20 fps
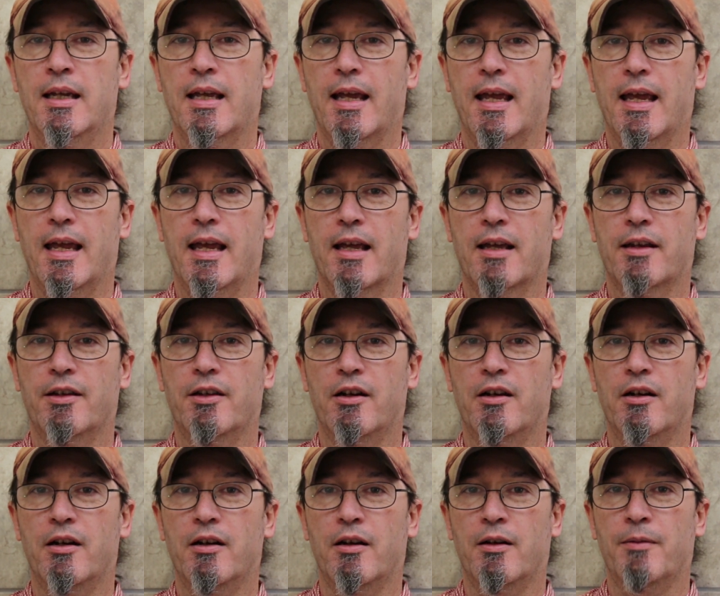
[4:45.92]
and
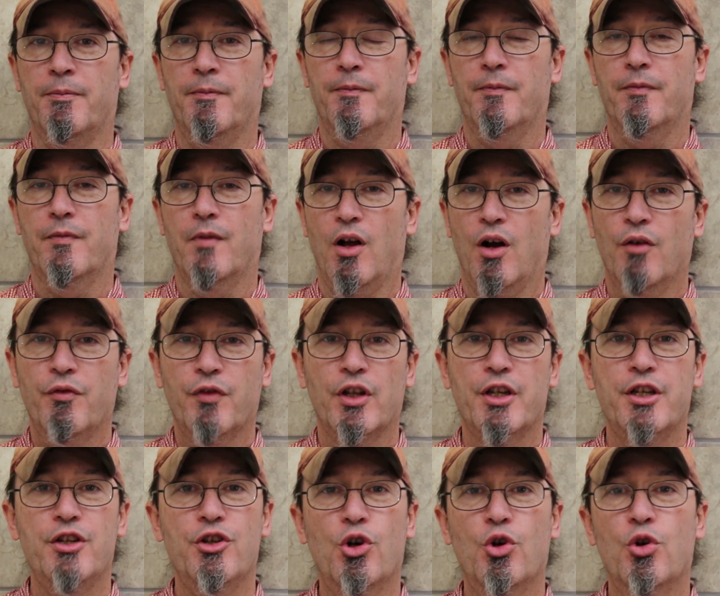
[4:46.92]

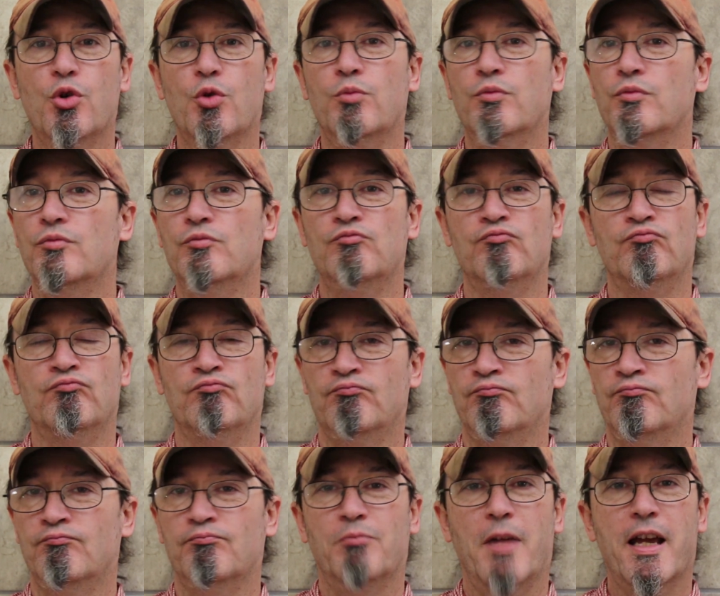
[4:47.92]
hopefully you'll
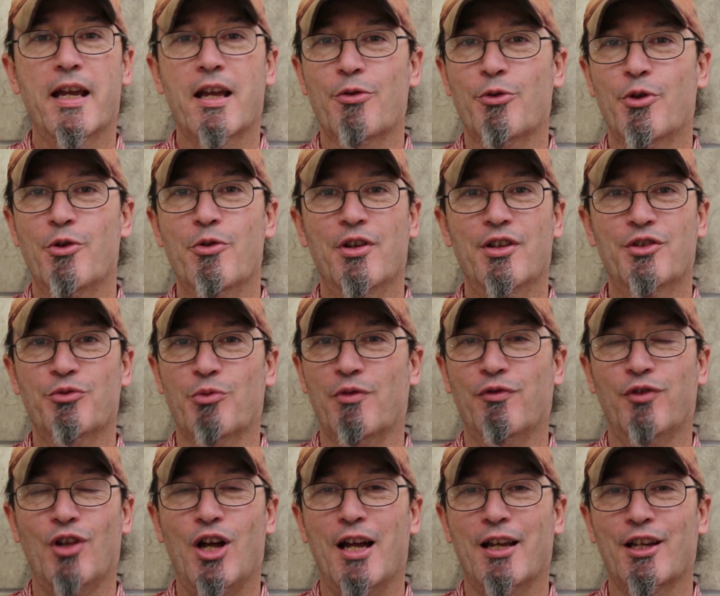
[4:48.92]
make it through this
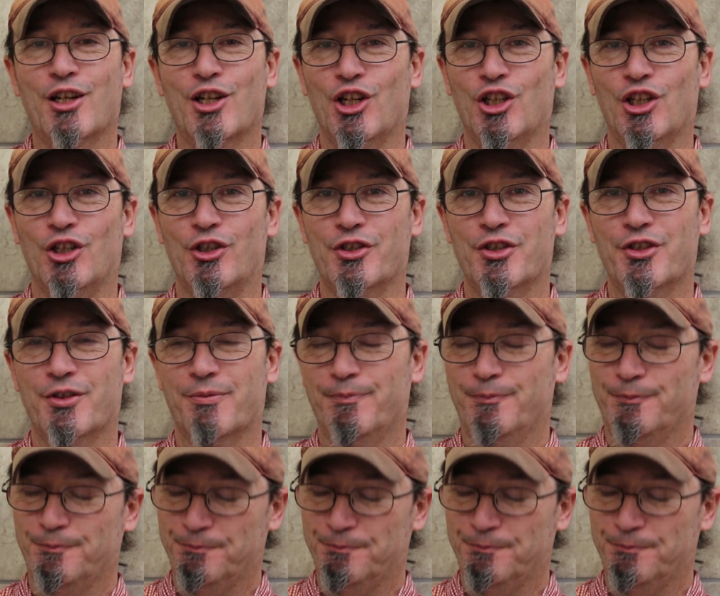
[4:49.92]
with flying colors.